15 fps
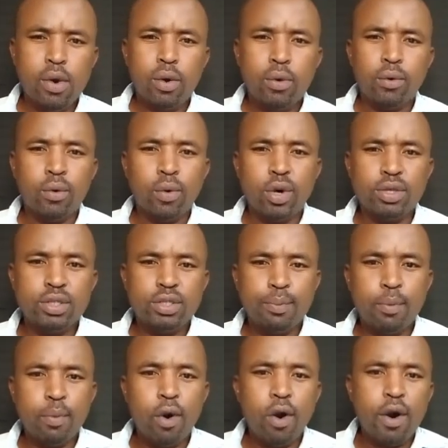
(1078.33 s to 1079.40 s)
we want
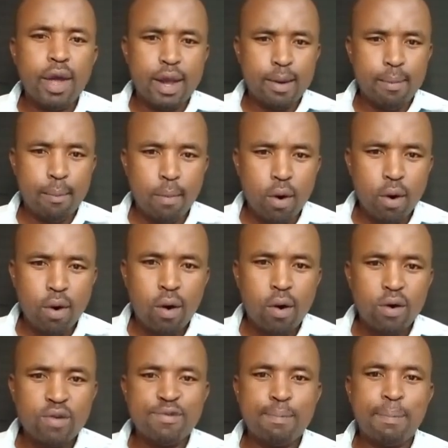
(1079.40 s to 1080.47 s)
more and more
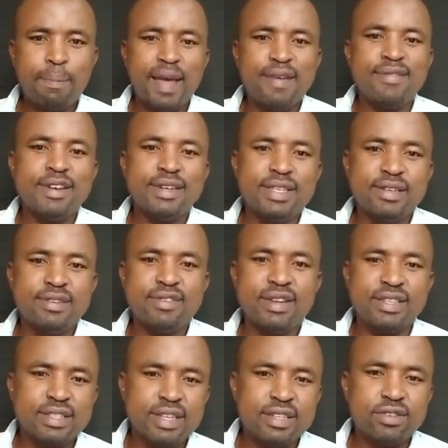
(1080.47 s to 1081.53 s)
of private
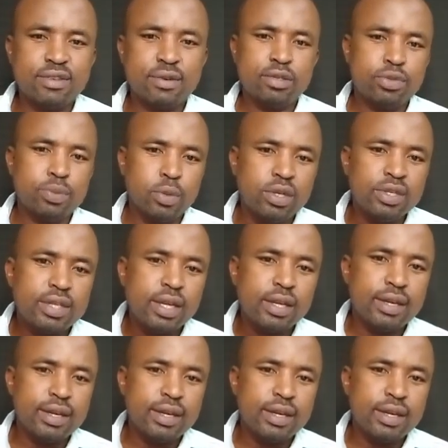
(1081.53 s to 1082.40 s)
investors or small-scale